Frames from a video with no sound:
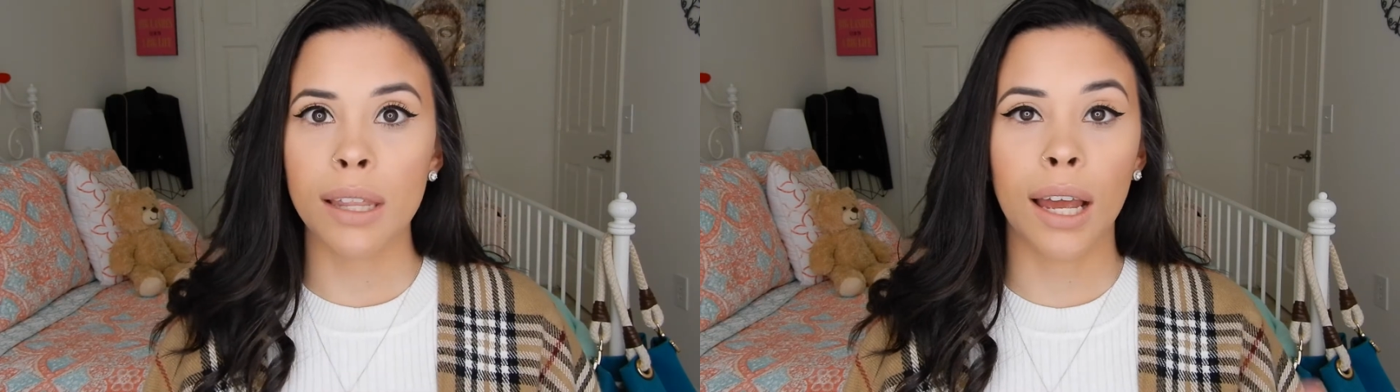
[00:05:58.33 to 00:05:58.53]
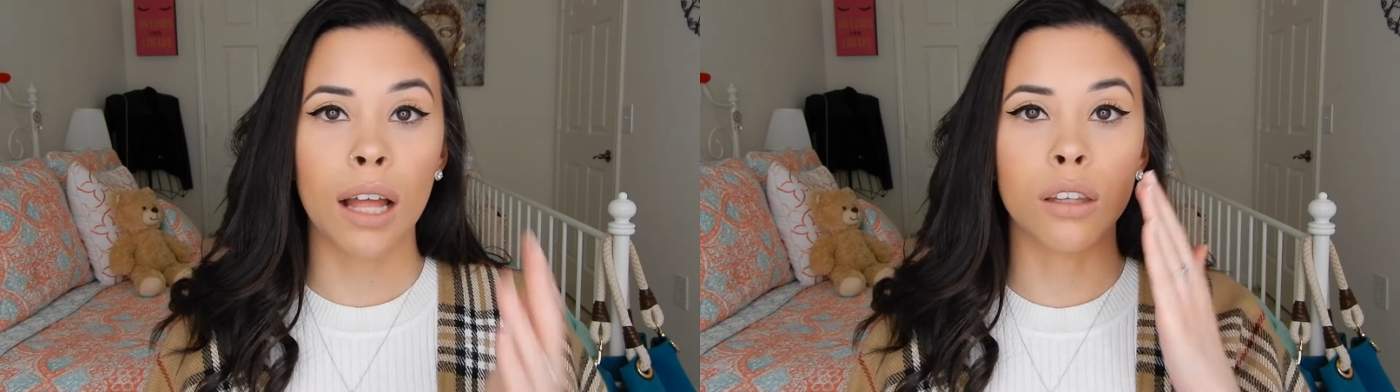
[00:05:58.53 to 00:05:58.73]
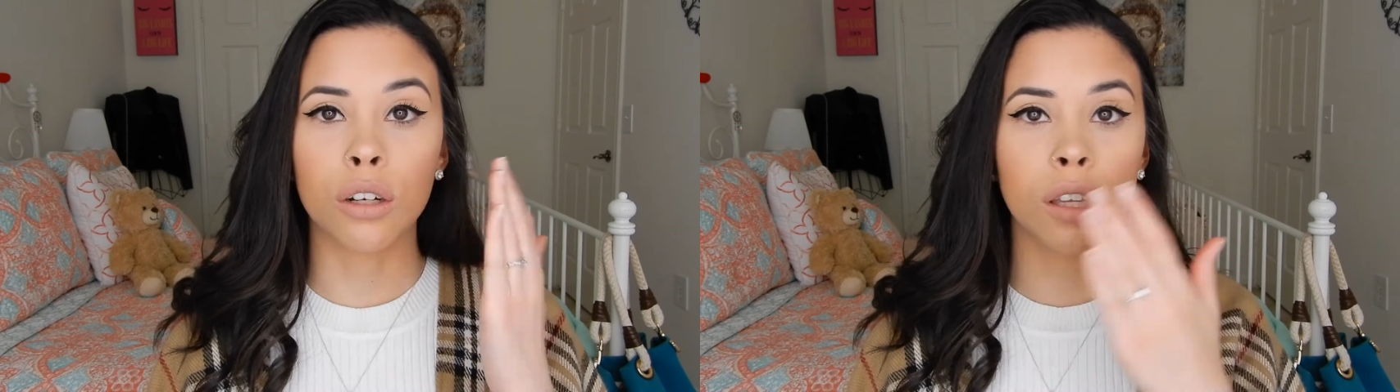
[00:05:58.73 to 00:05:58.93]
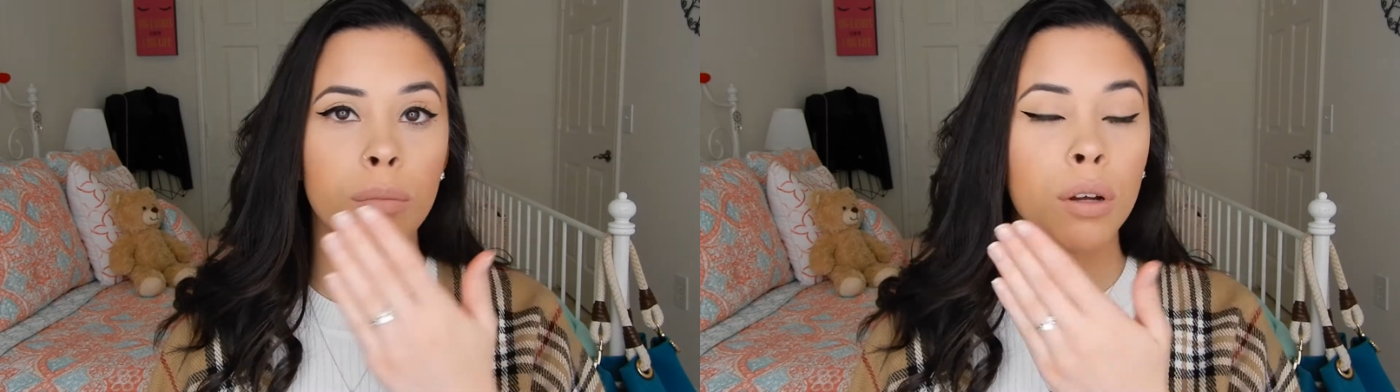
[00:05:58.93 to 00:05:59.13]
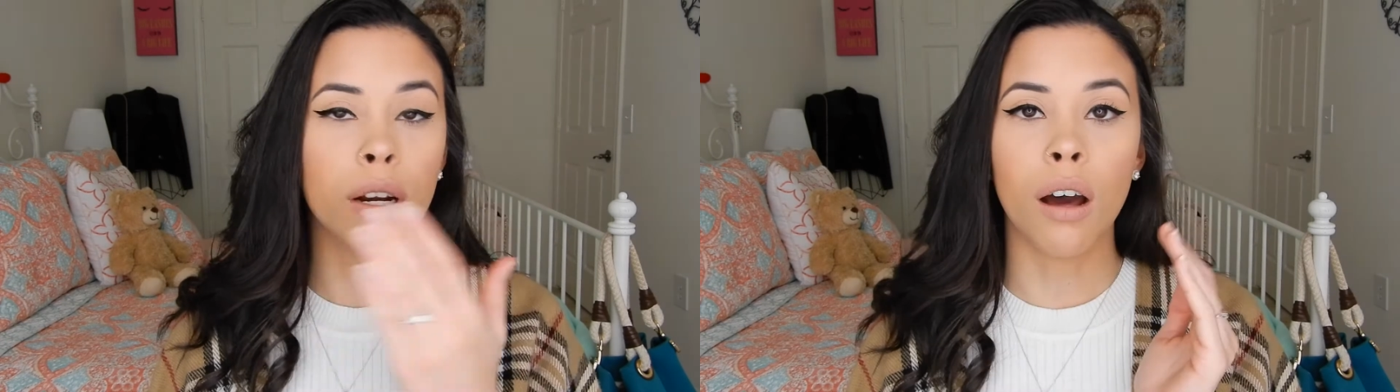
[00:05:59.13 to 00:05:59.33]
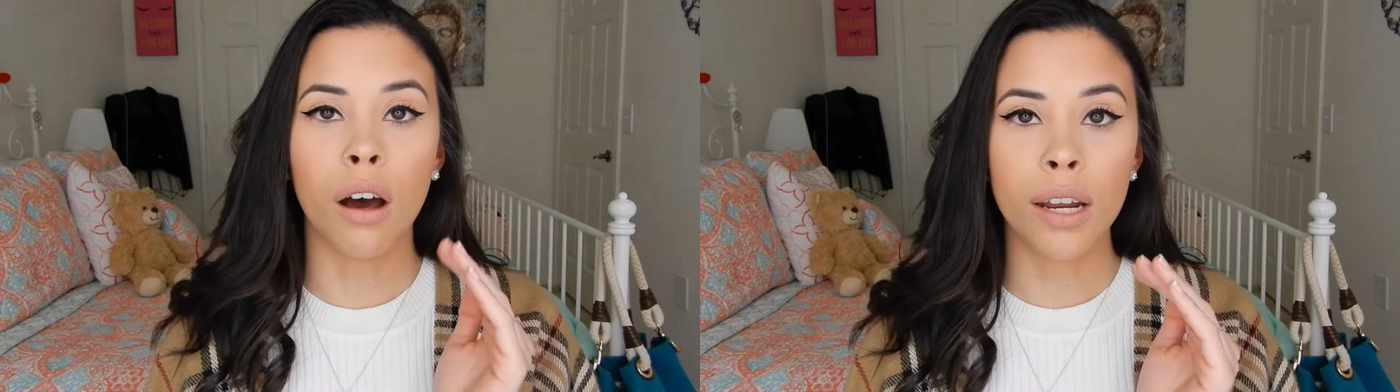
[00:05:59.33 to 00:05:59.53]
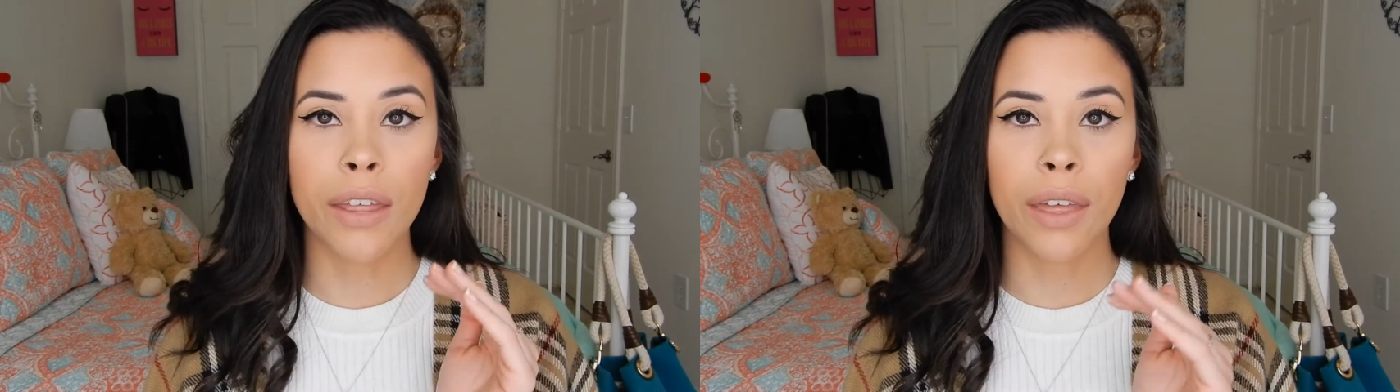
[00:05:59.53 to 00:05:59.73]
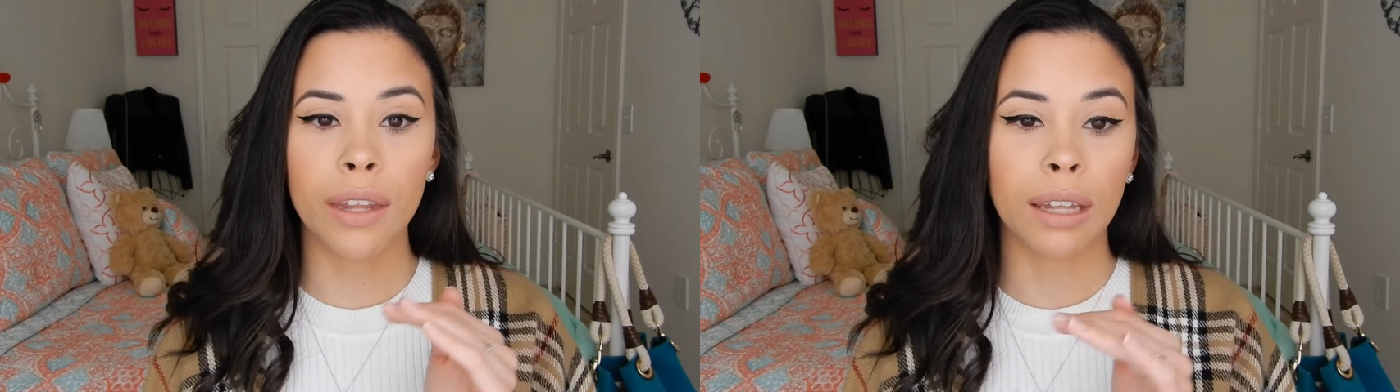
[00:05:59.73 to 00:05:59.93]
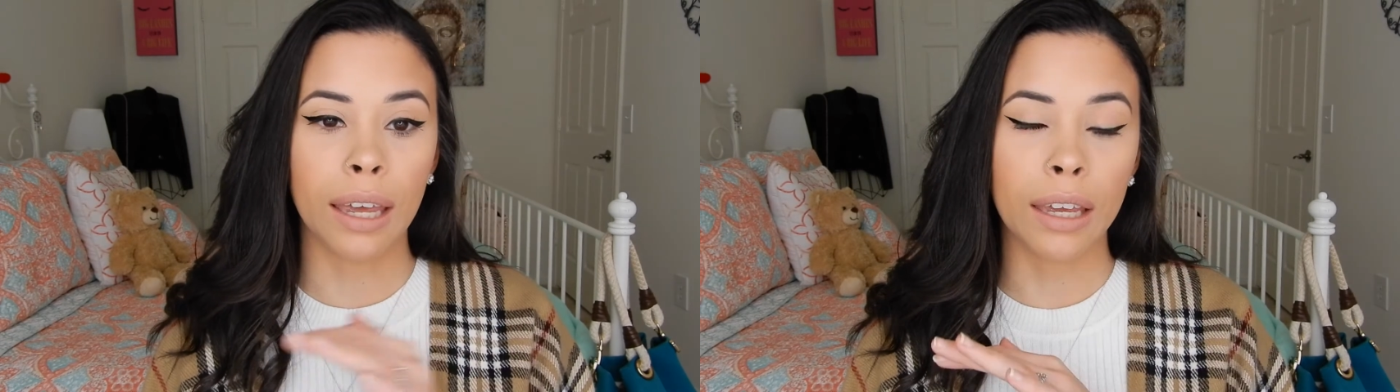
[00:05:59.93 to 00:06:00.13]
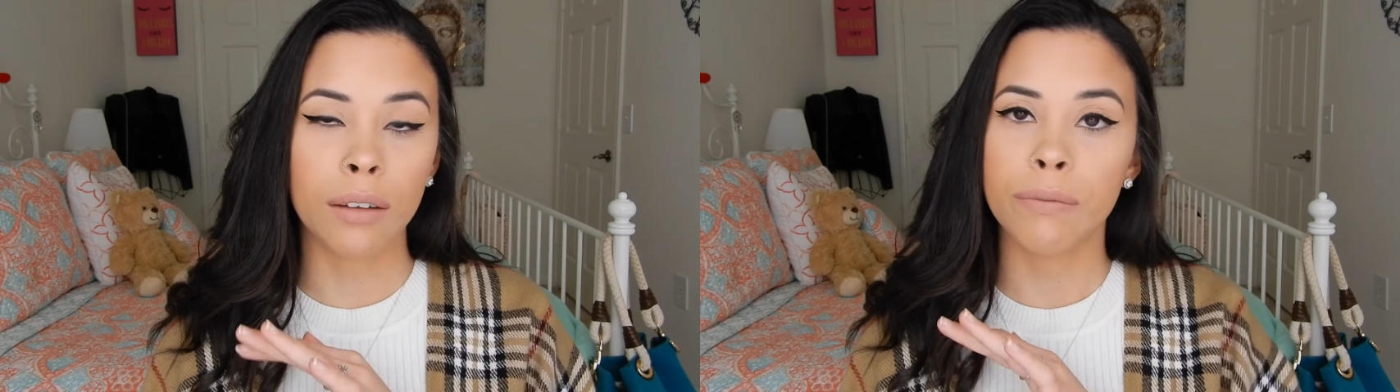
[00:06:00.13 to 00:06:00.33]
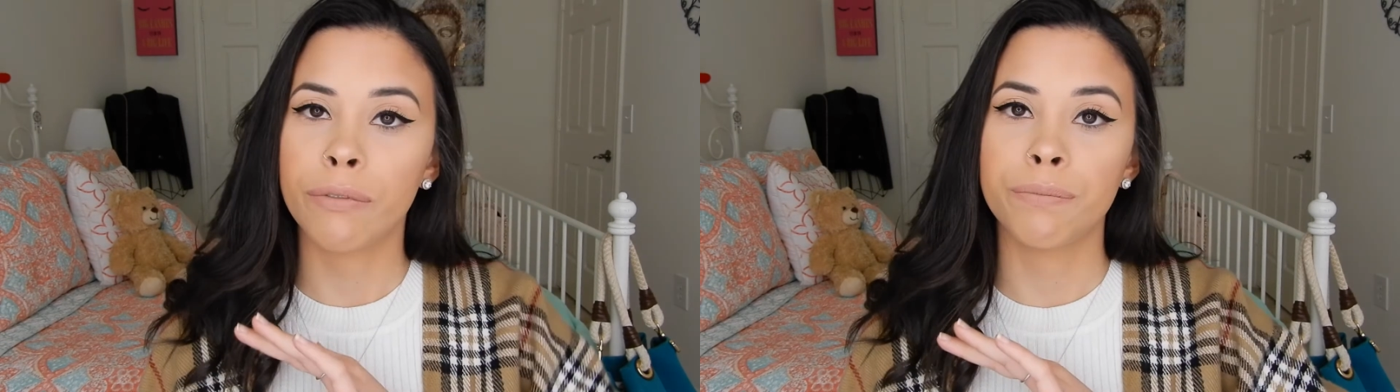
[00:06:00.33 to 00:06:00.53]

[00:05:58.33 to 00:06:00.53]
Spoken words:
like I'll literally put it on and then like